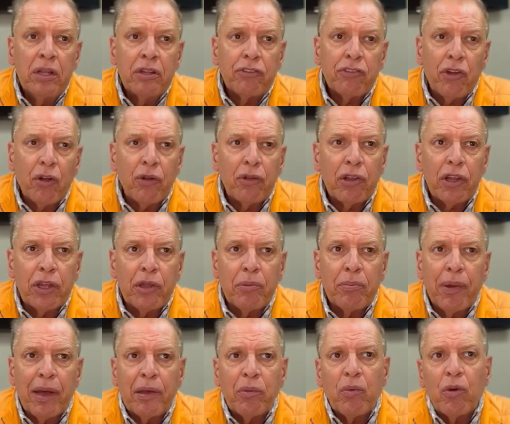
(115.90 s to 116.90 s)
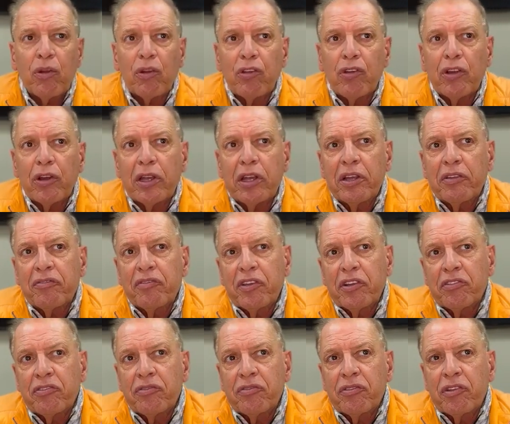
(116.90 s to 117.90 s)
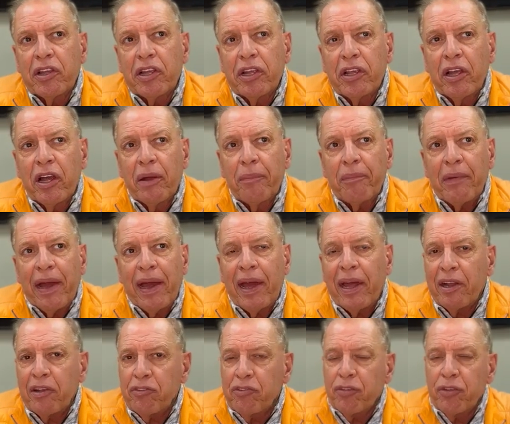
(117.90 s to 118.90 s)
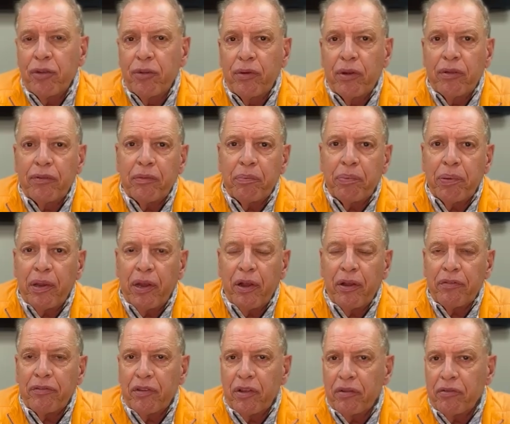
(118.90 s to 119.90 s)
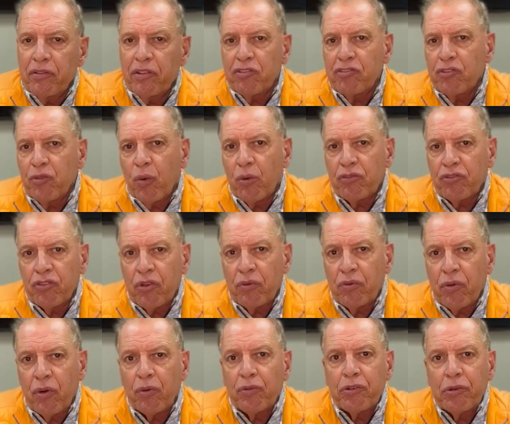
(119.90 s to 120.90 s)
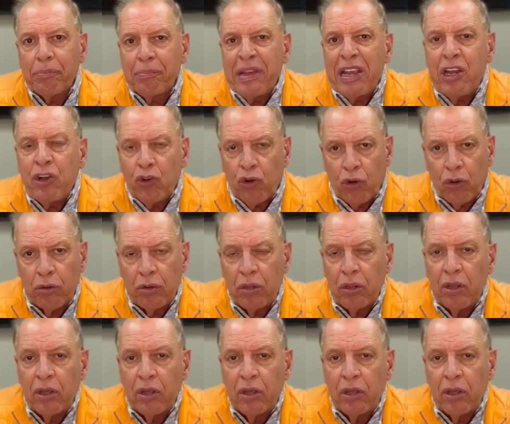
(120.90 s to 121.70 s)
Thirdly, you may want to look at the attitude of the parent, the so-called demeanor.